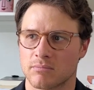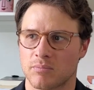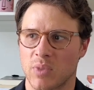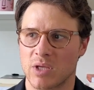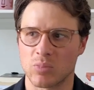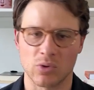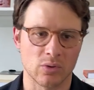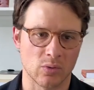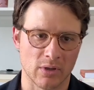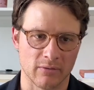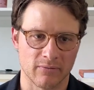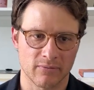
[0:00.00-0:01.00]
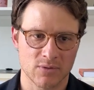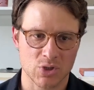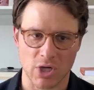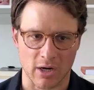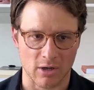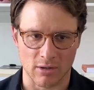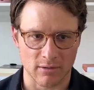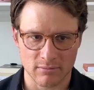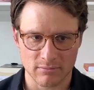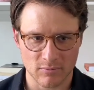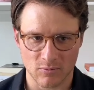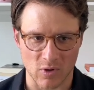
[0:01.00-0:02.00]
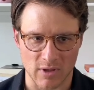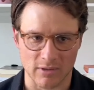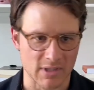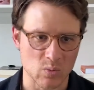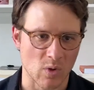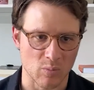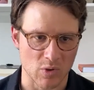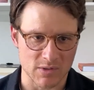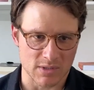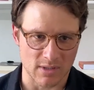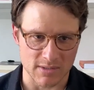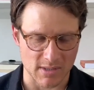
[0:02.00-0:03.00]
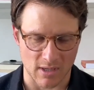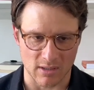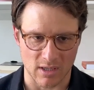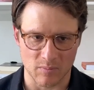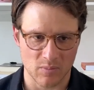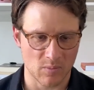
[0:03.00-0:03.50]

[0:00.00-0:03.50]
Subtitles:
people who have shared with at least one person that signed up.